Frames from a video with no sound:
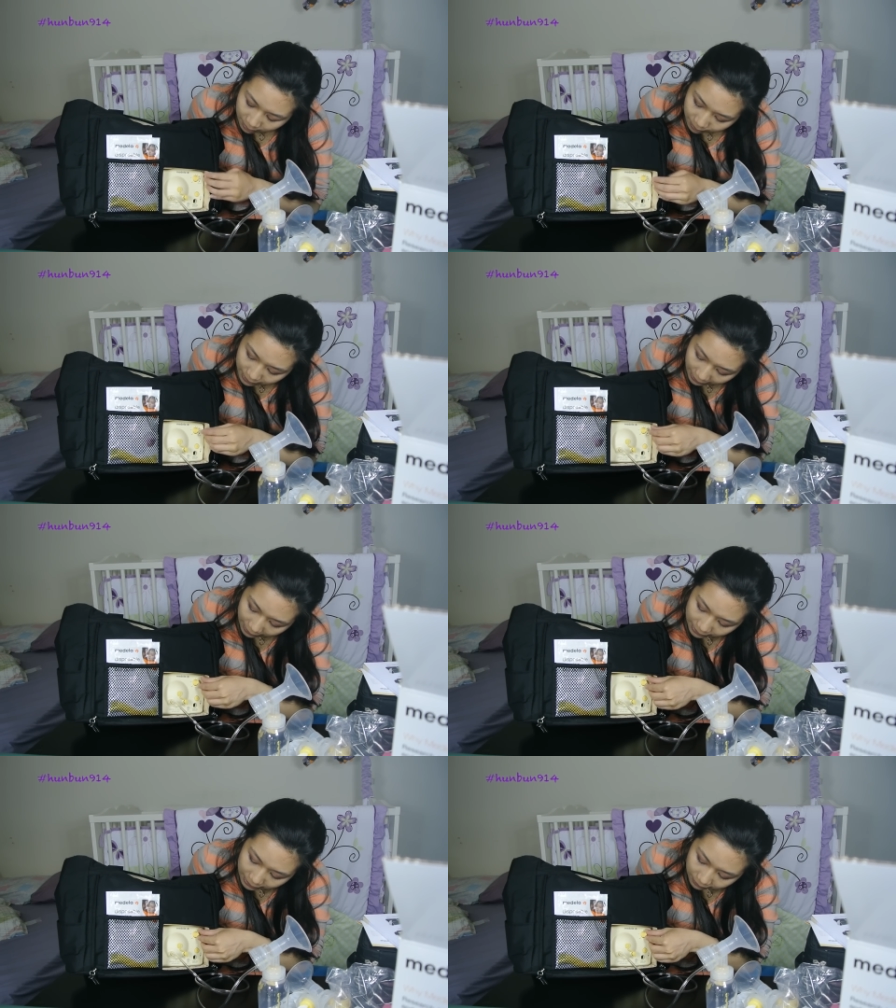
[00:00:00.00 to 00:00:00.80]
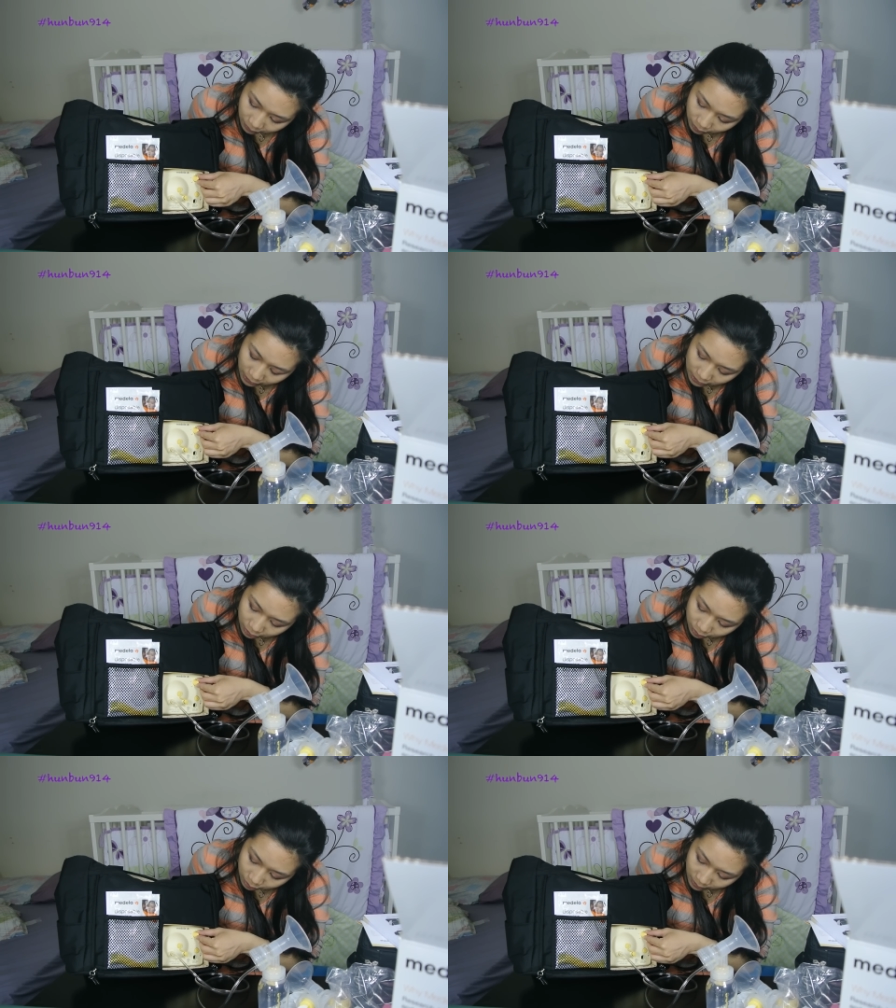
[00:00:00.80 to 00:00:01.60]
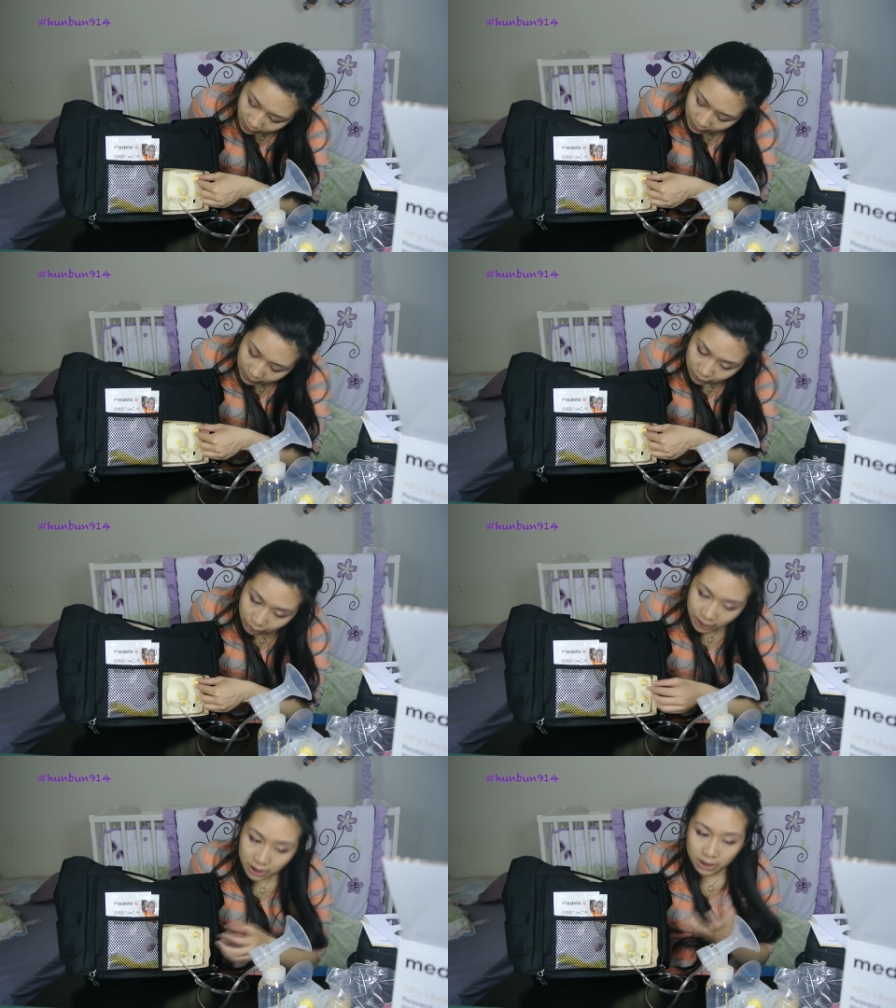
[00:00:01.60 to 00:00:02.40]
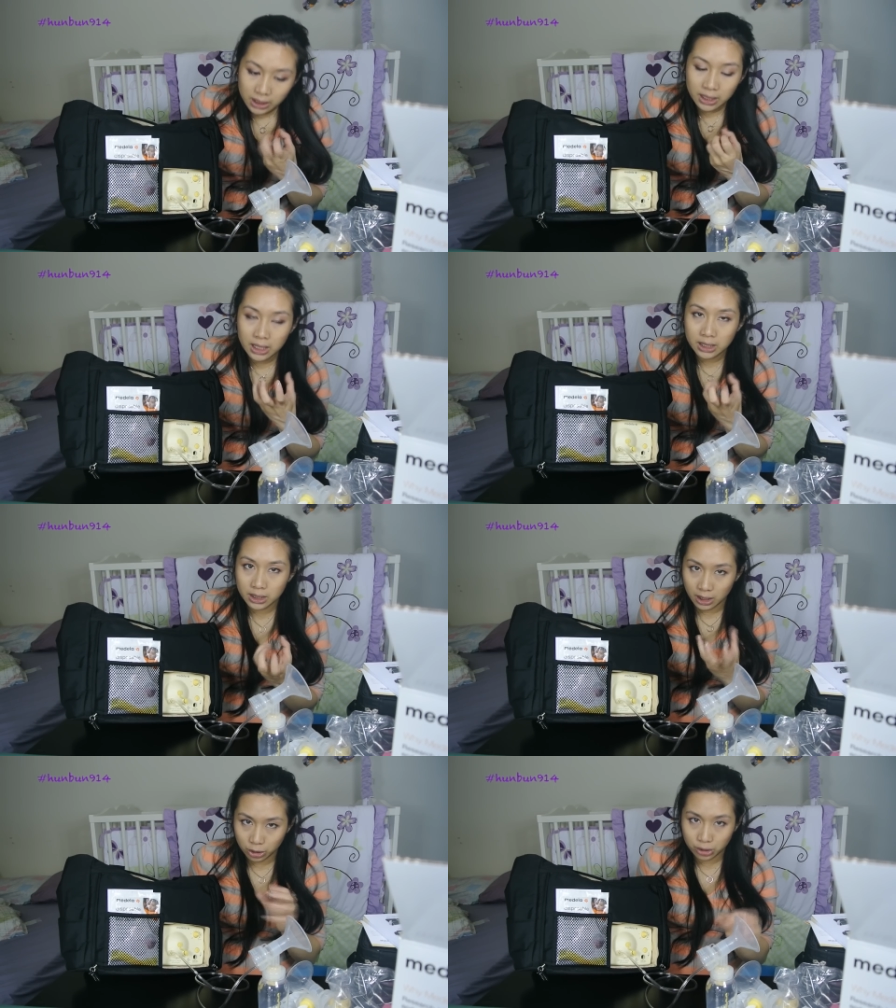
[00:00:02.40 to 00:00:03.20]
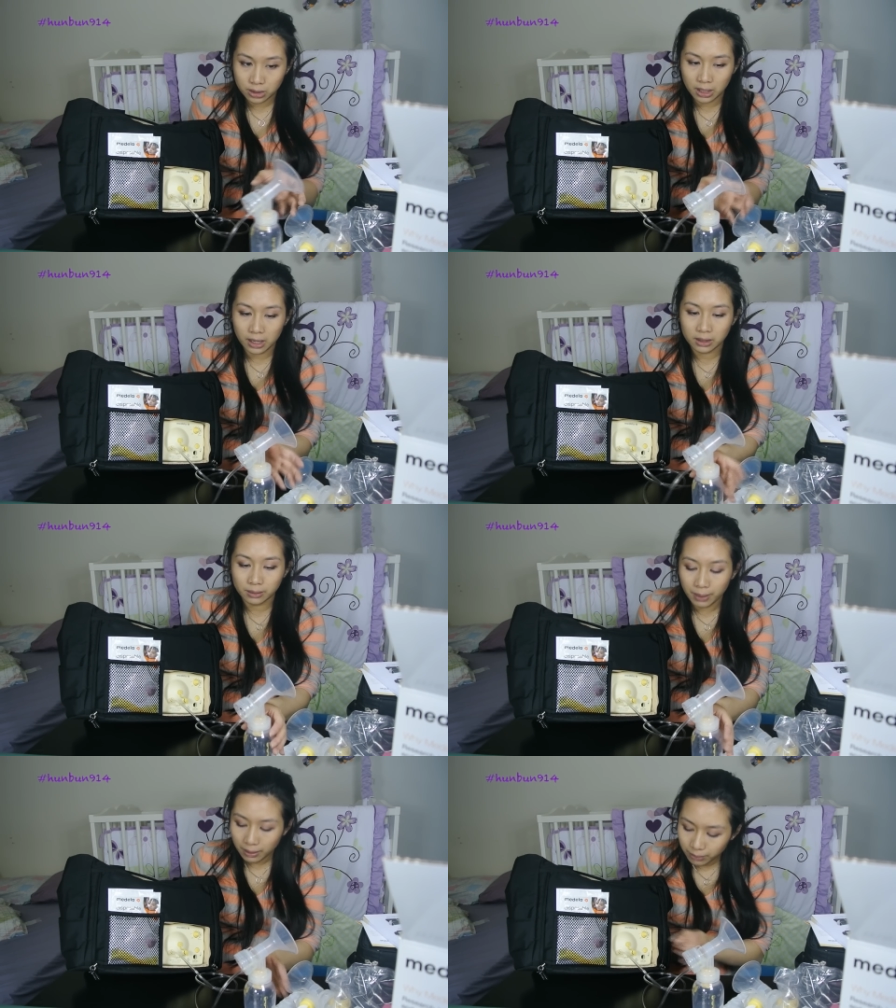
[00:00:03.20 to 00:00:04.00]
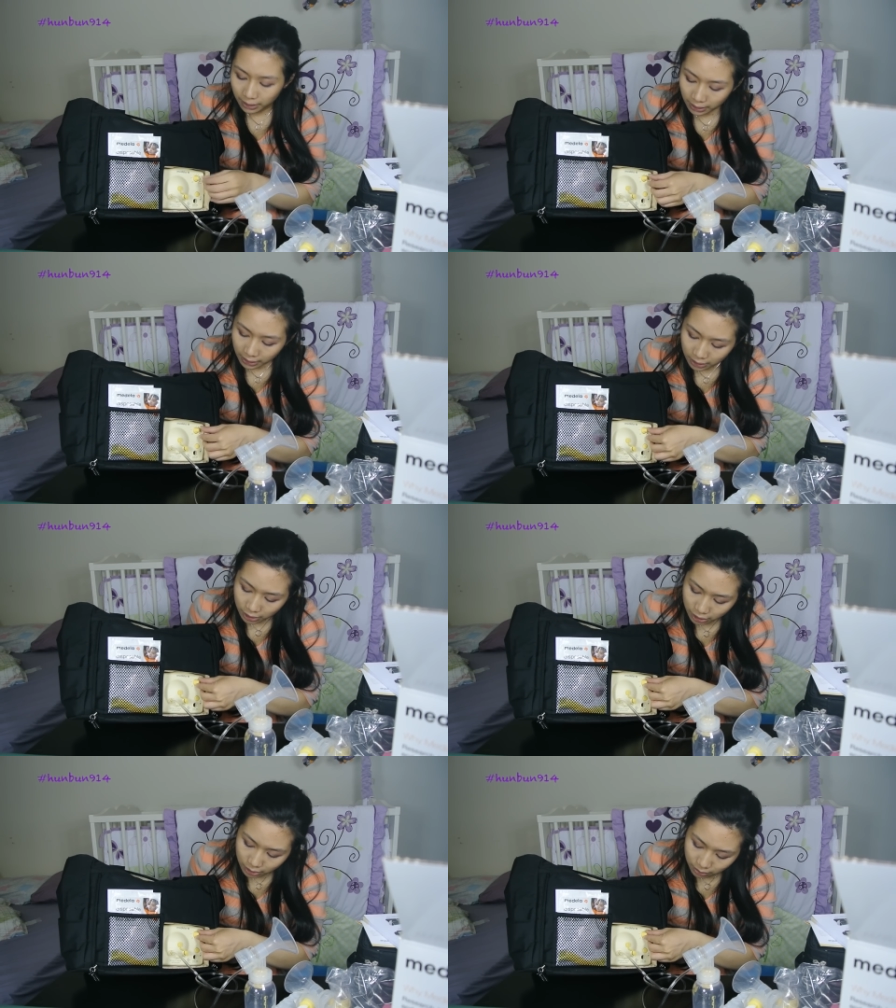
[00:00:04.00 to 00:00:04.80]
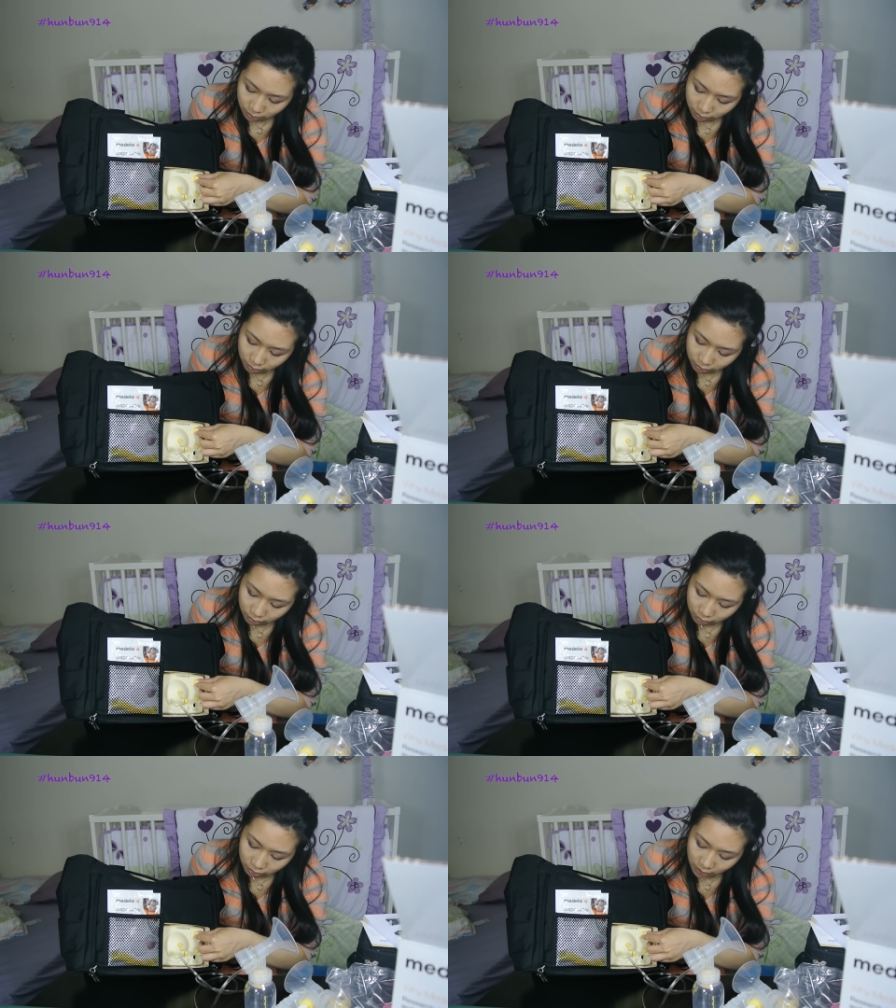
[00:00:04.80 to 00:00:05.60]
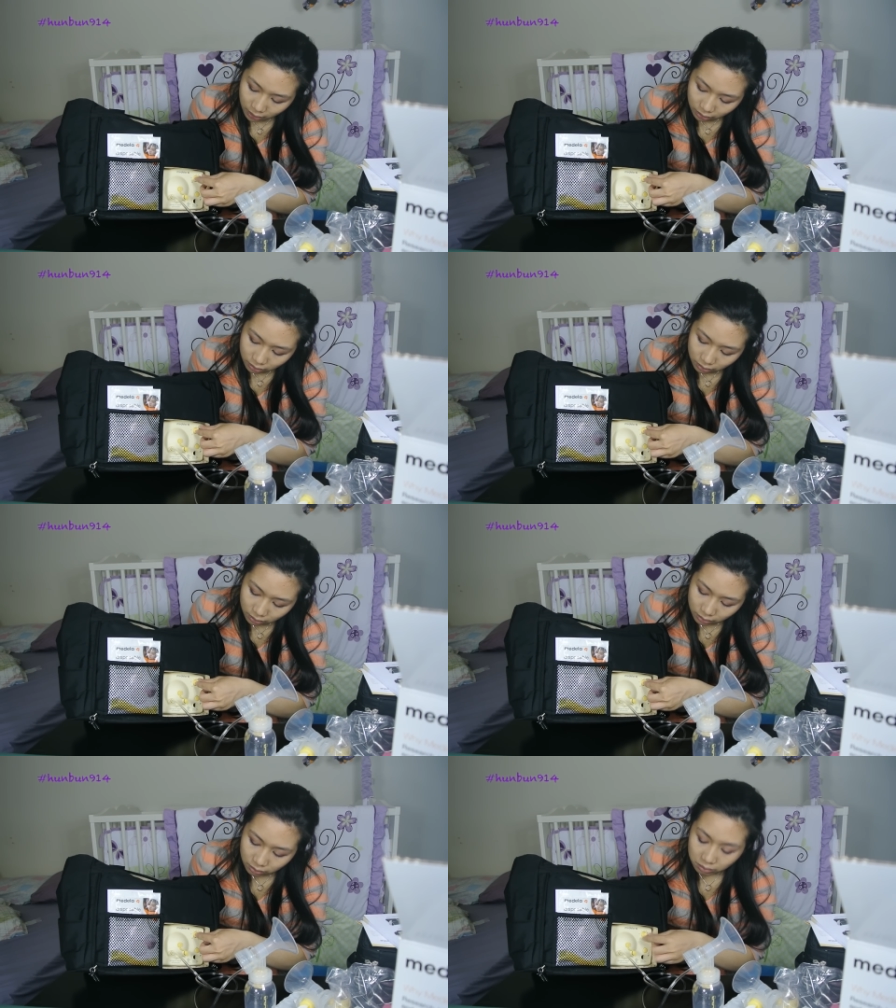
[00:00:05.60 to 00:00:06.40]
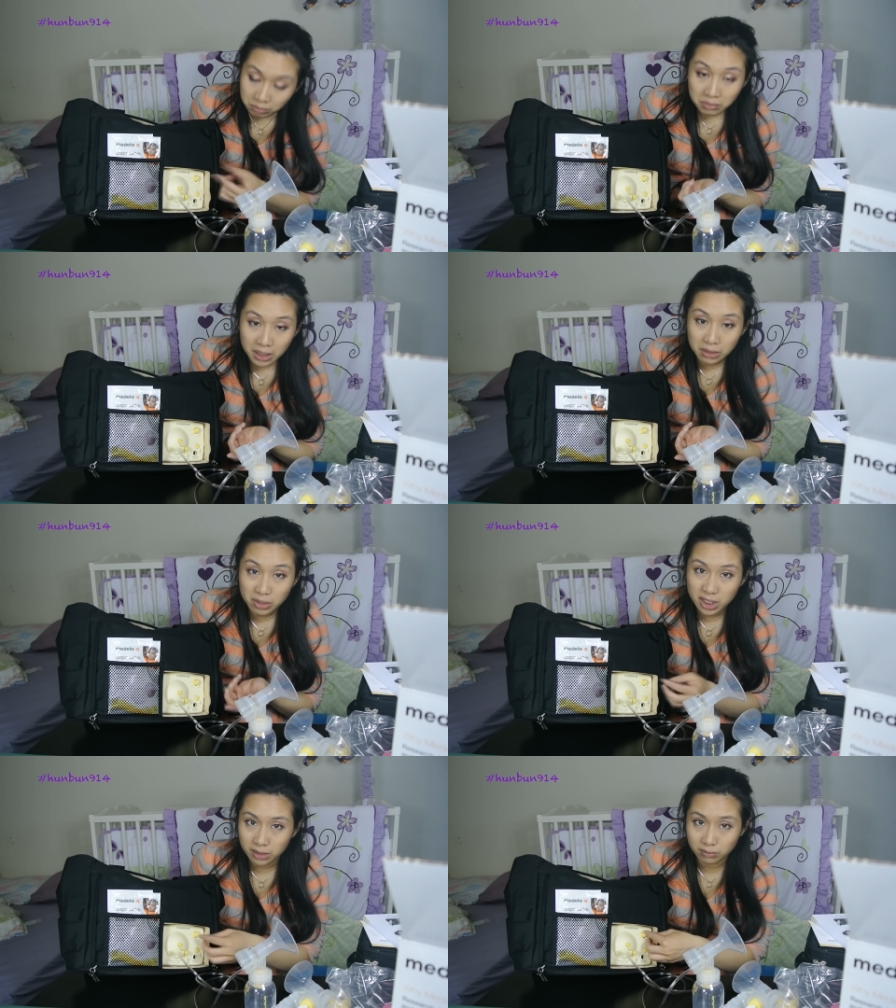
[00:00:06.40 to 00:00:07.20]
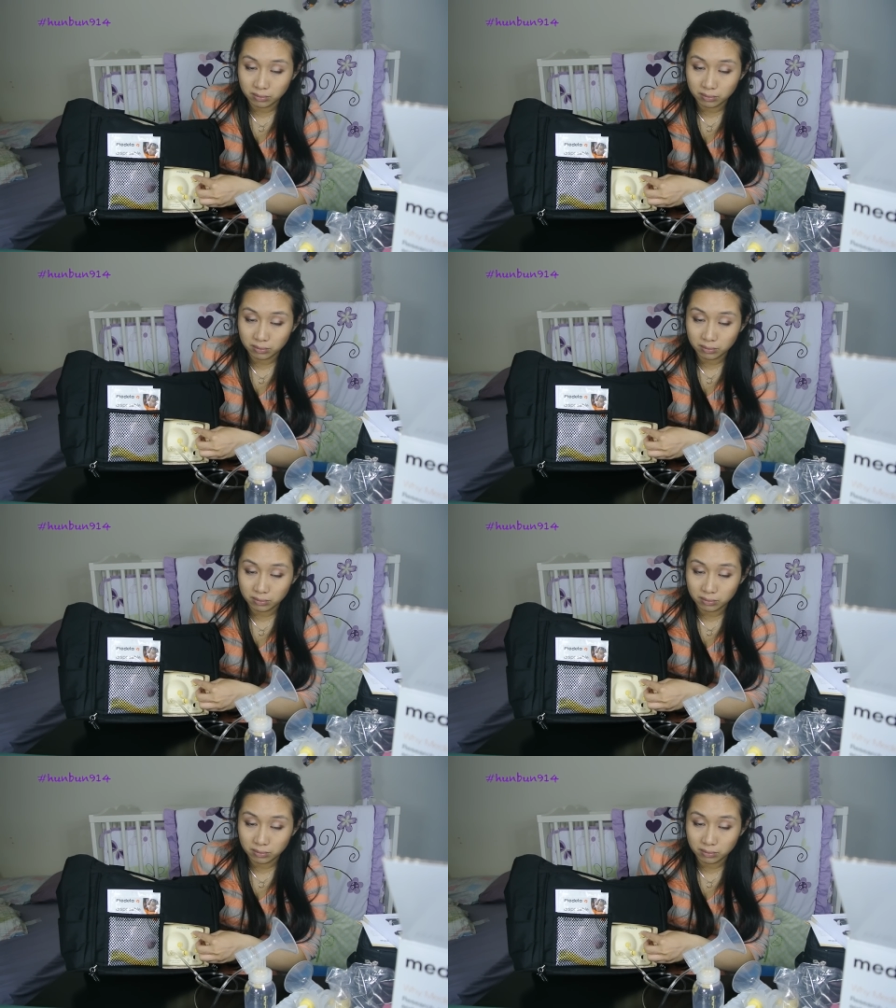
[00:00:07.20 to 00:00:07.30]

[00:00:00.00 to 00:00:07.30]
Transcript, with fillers: but yeah and then if you need to increase the suction on the pump just you know increase it.